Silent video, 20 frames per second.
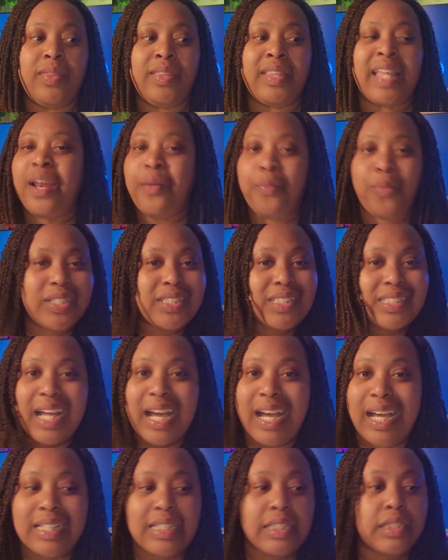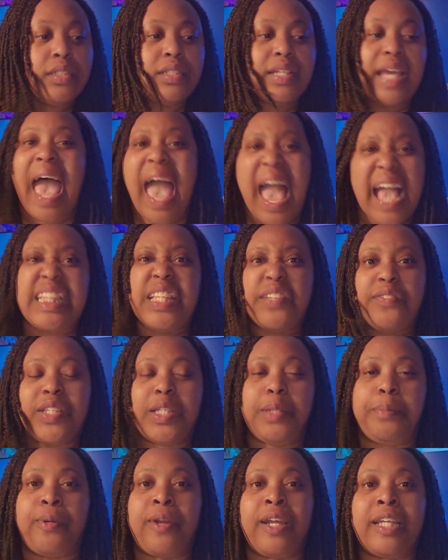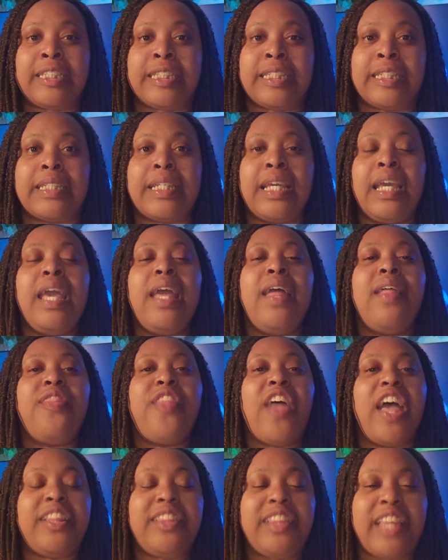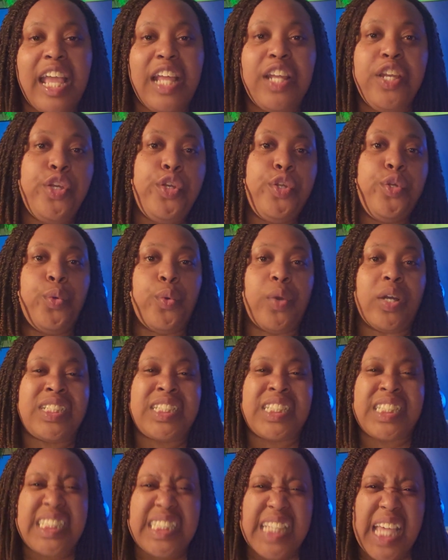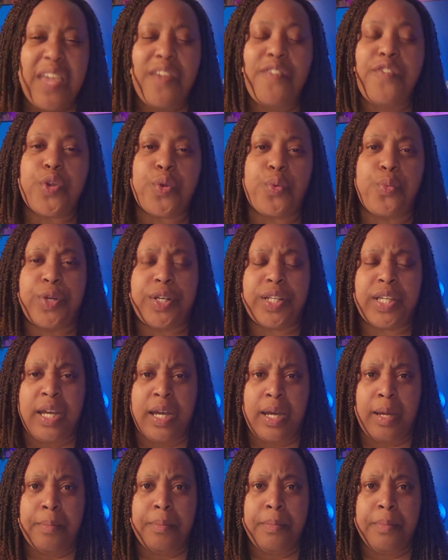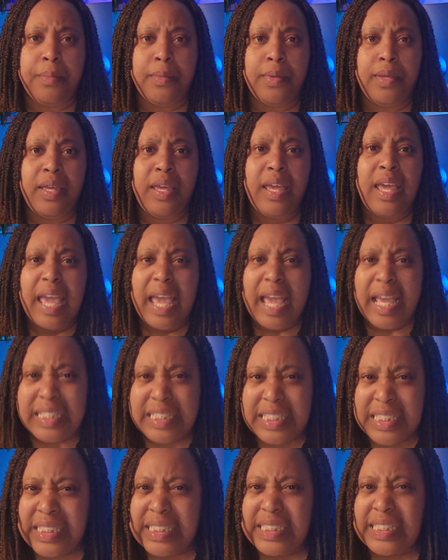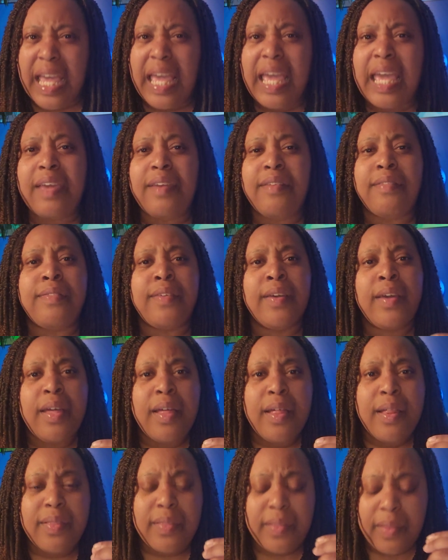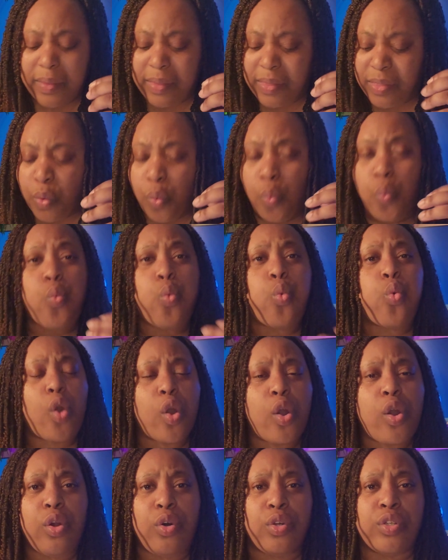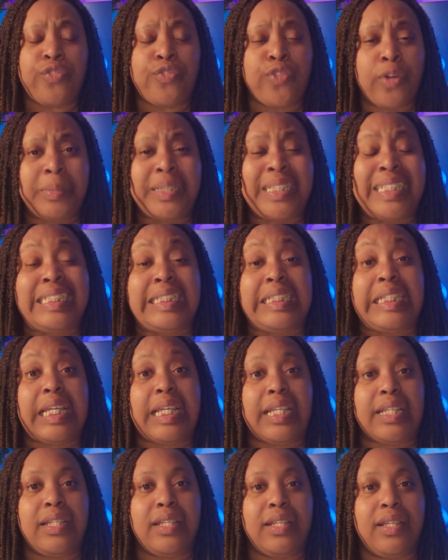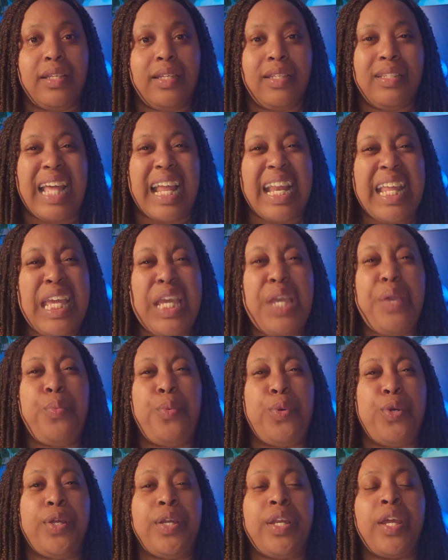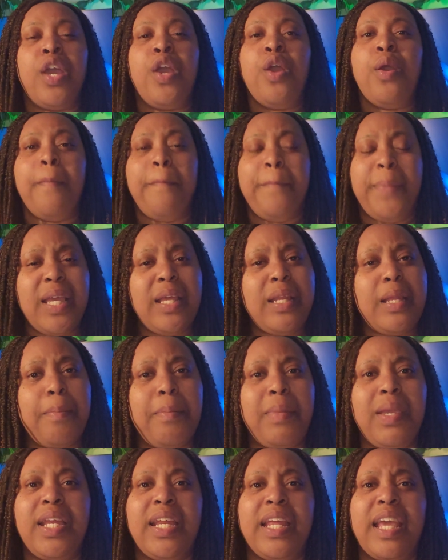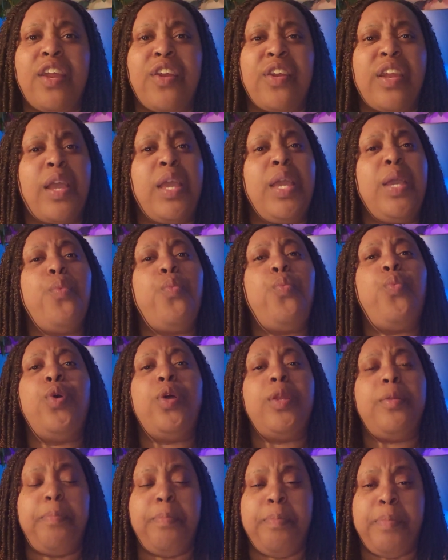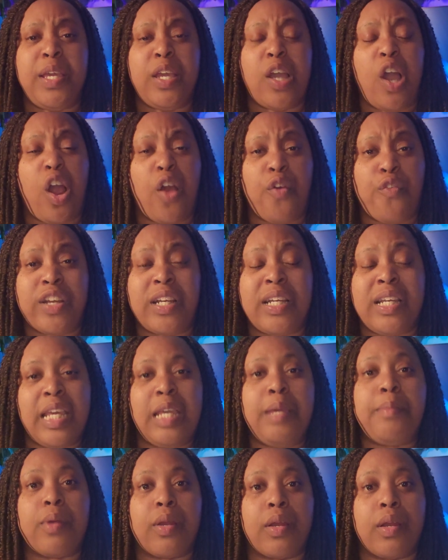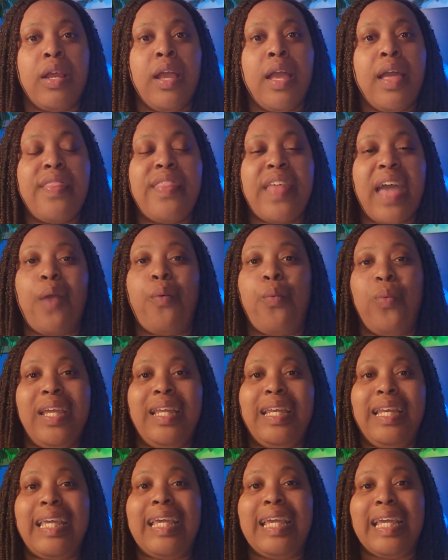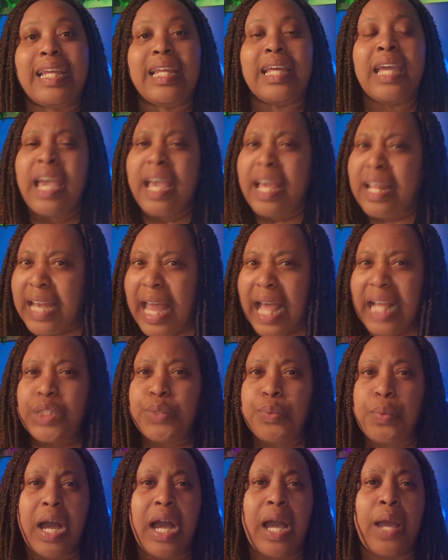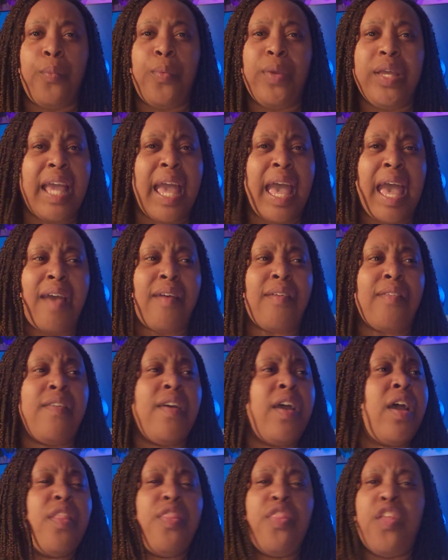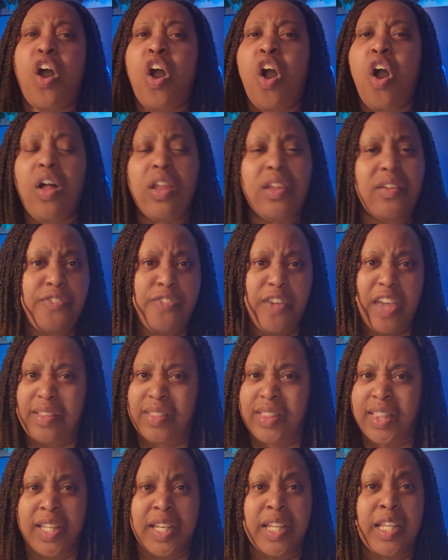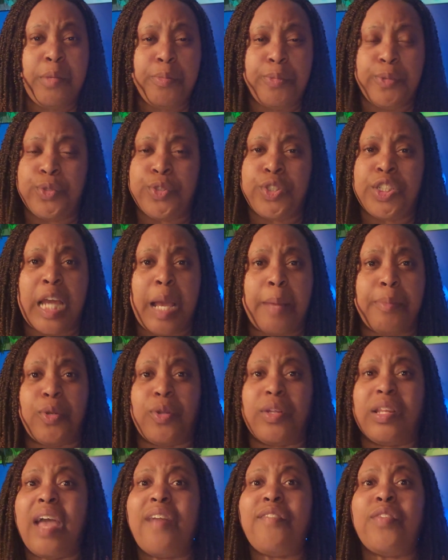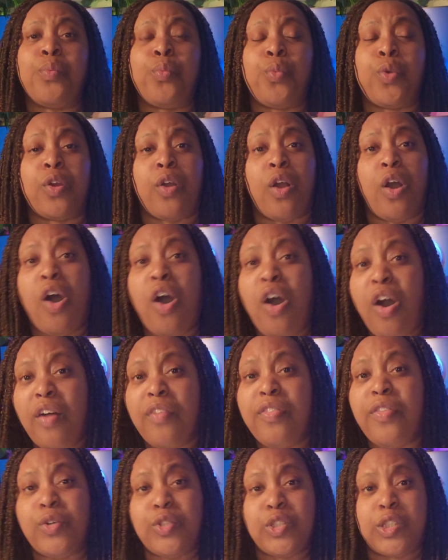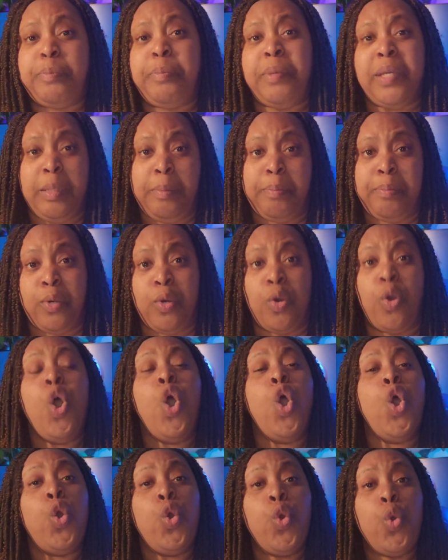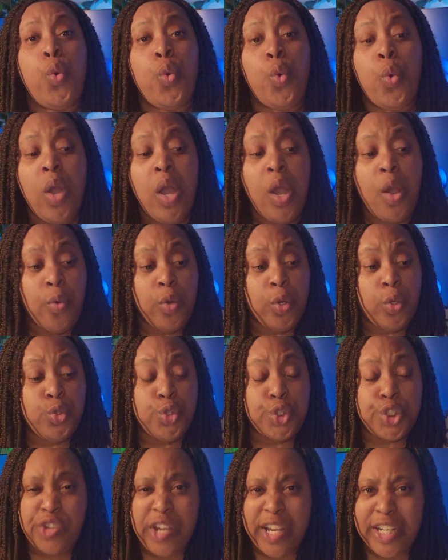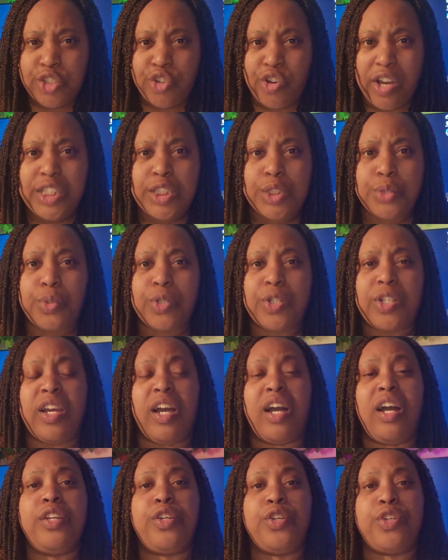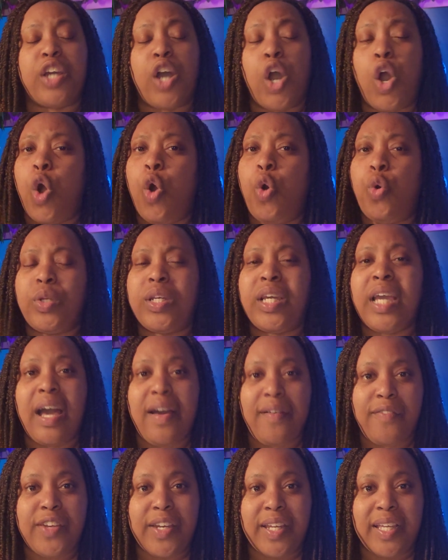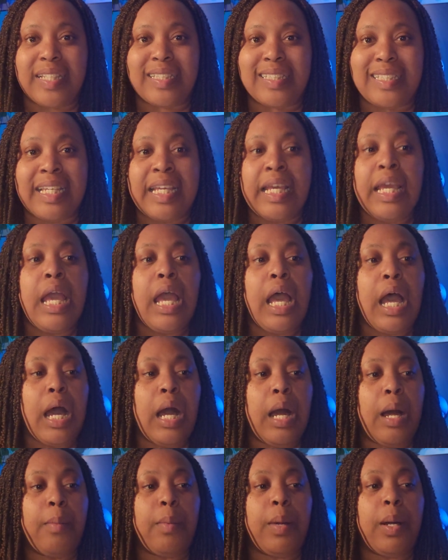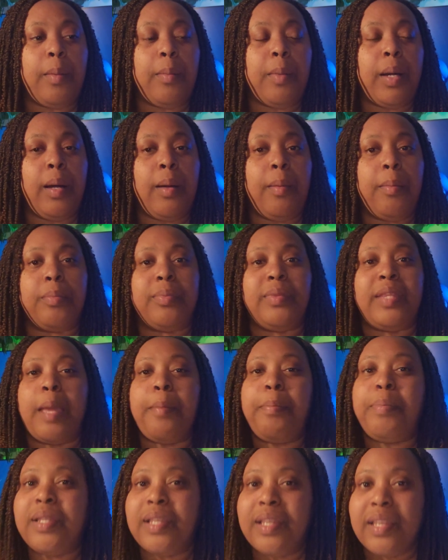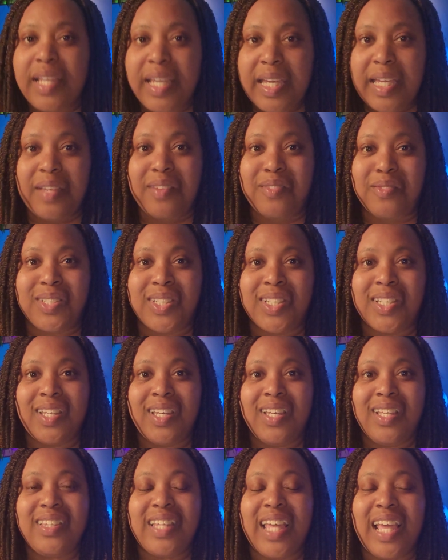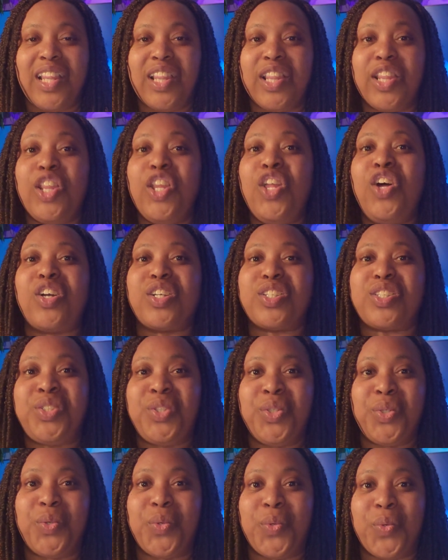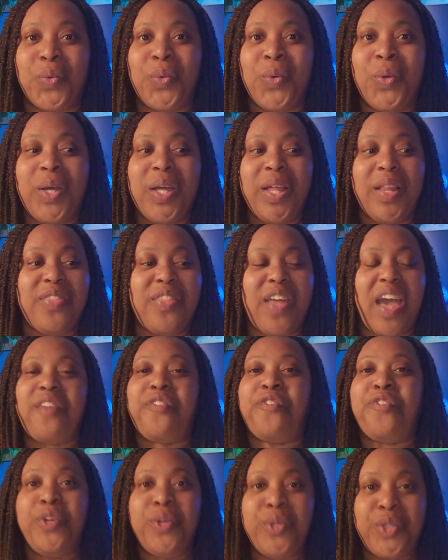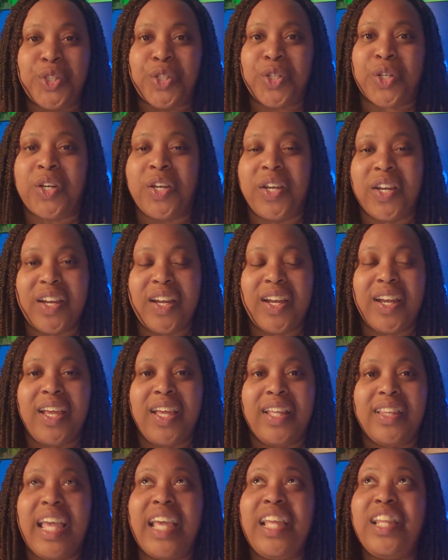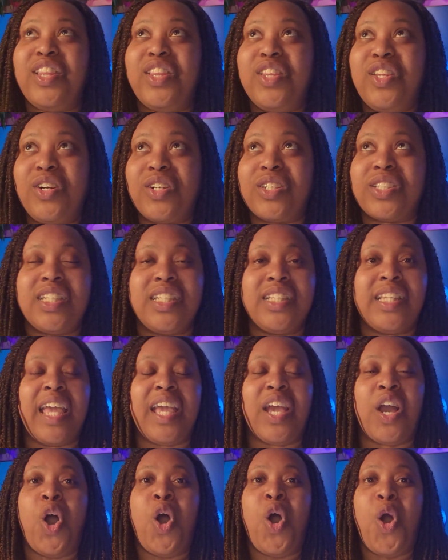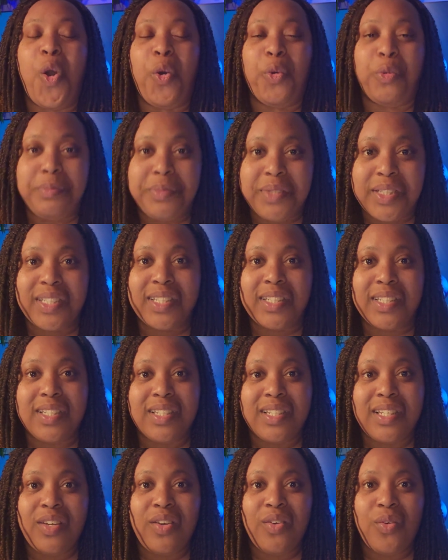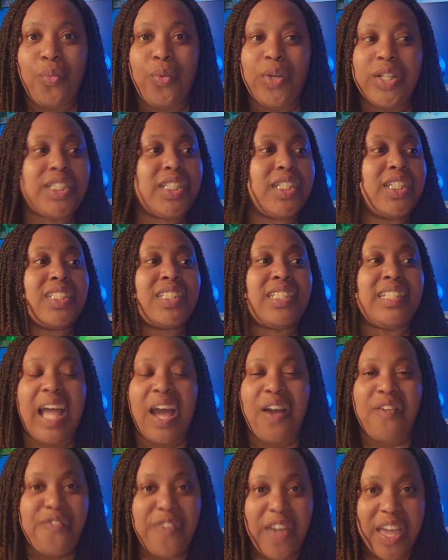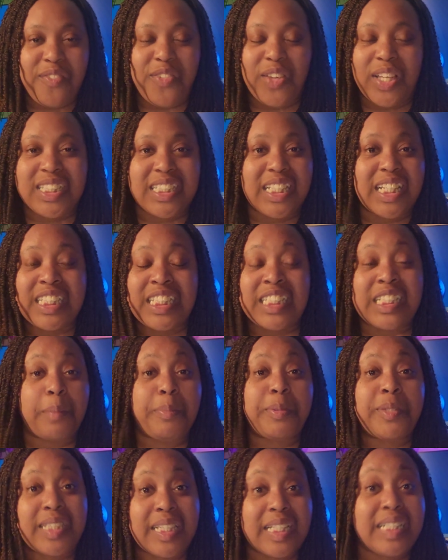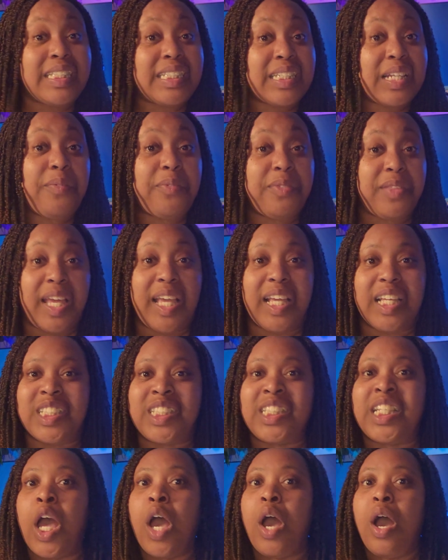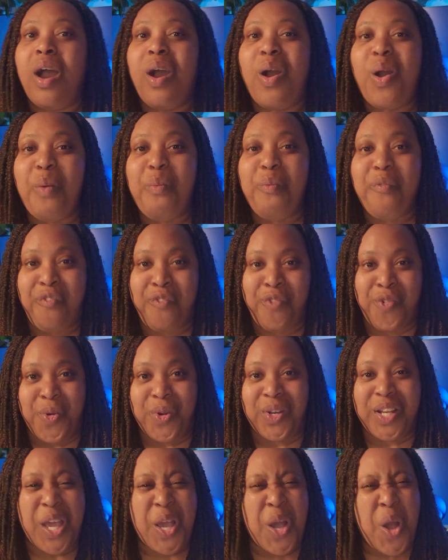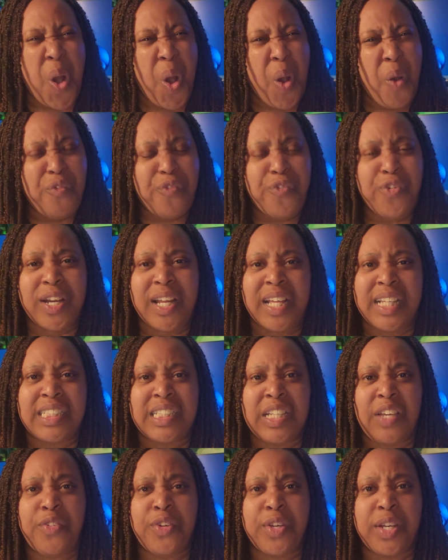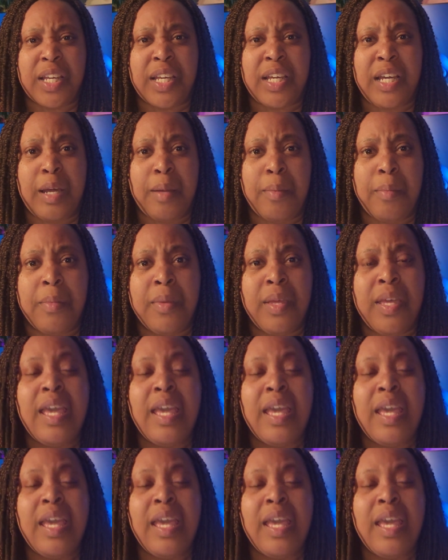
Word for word: that it was not actively present, that they knew a savior would come and save the world from sin, that he would be the mediator, that he would be our redeemer that we need. And that's why we have the hall of faith in Hebrews chapter eleven, where all those people who whose transgressions were the, under the old covenant, um, um, um, they believed, they looked to that future. They looked, they hoped, which is now faith is the substance of things hoped for. They hoped for that savior to come,